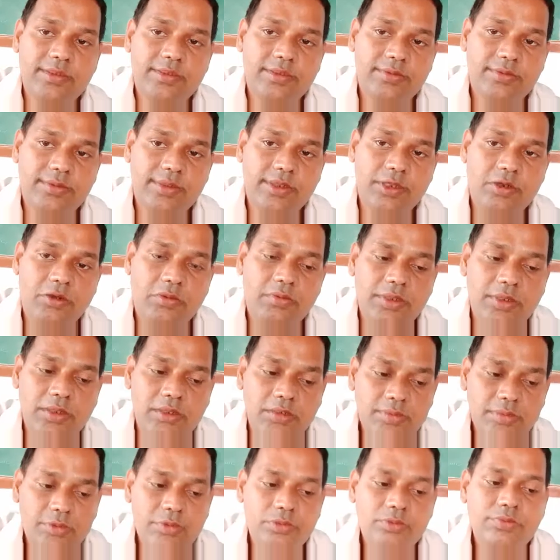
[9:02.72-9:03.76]
1 of
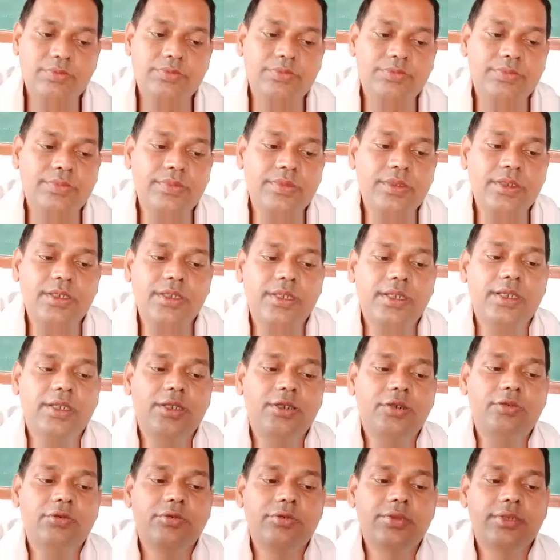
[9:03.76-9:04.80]
W
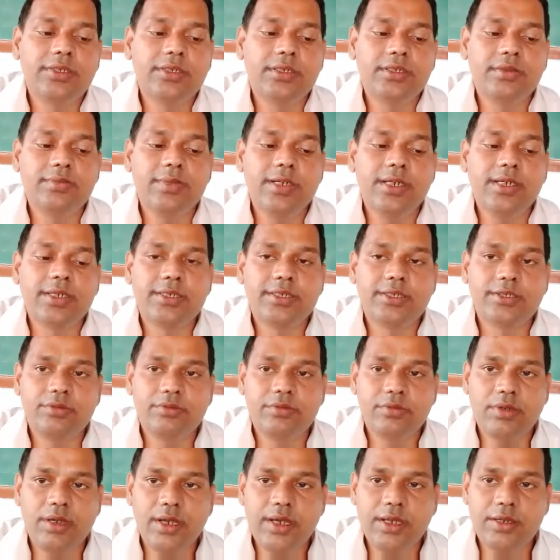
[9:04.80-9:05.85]
into sigma raised to
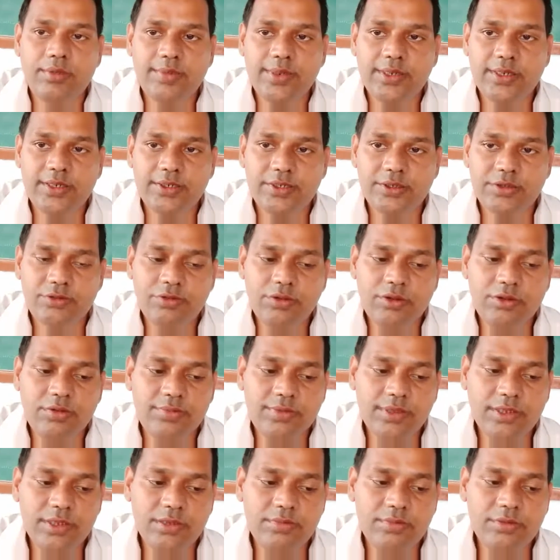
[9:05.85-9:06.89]
r minus 2
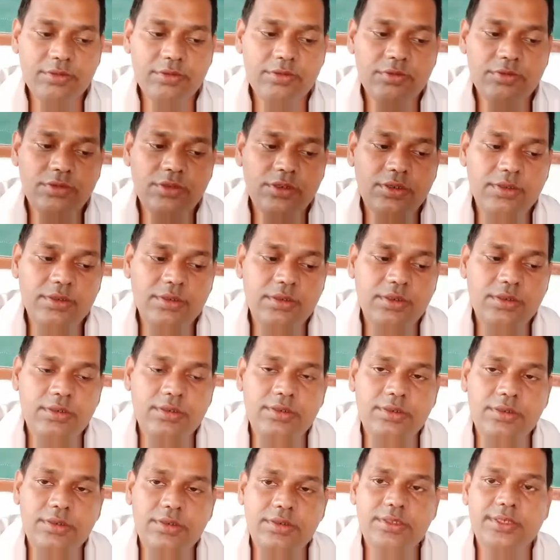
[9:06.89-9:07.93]
of W
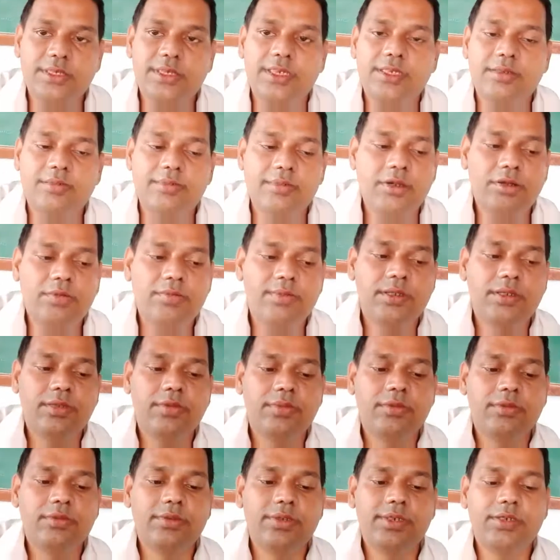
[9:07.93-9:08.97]
dot sigma of
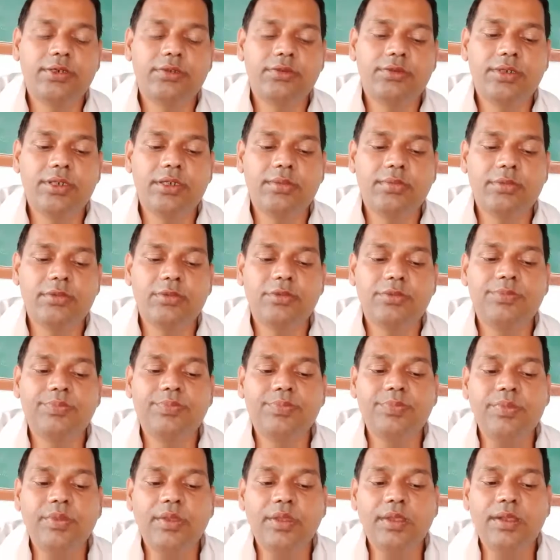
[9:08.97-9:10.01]
W into W.
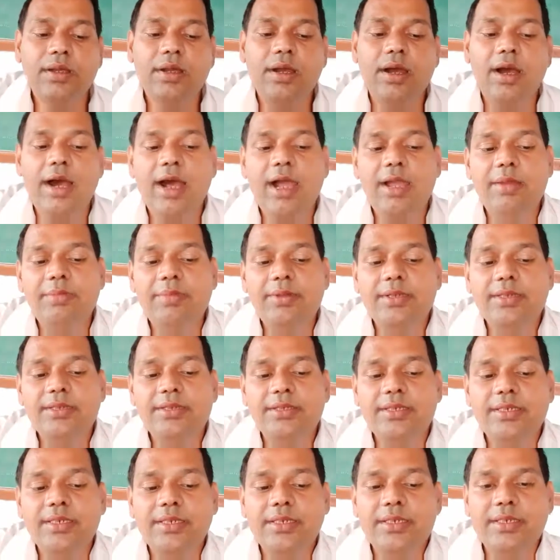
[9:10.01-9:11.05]
I
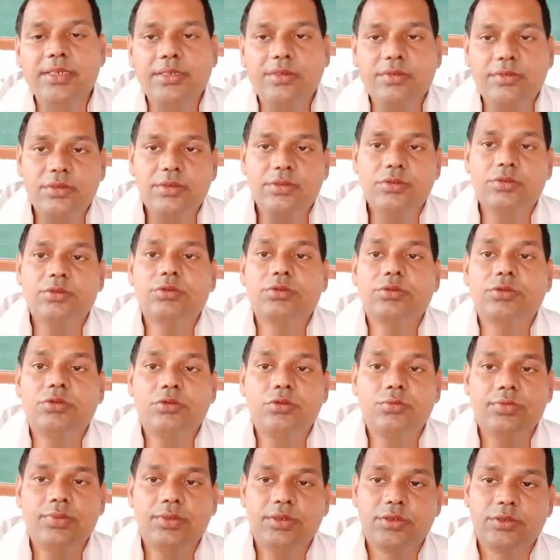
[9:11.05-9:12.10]
plus j is equal to
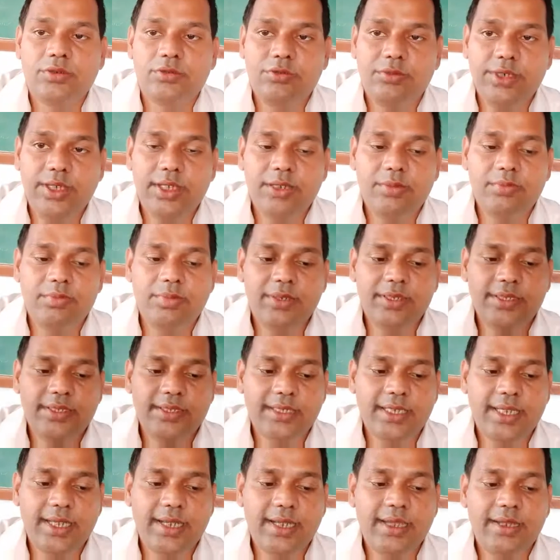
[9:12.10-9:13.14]
qn plus
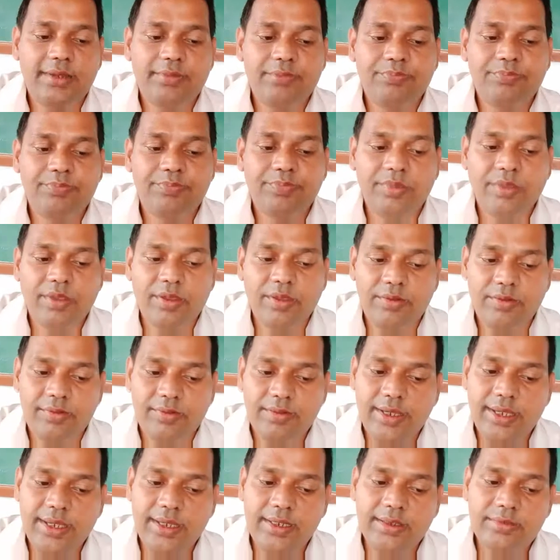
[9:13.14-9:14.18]
r,
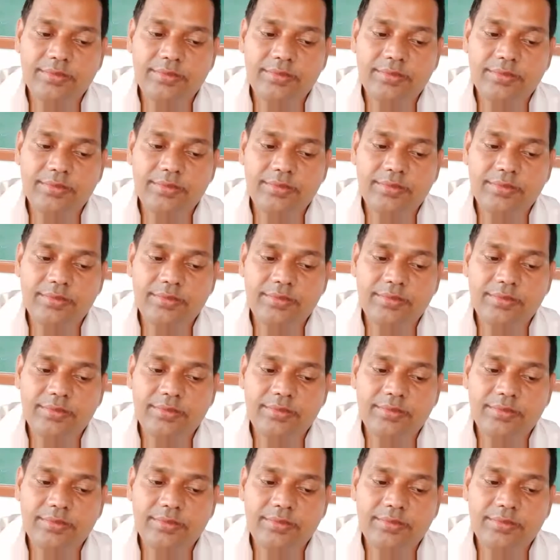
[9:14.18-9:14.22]
where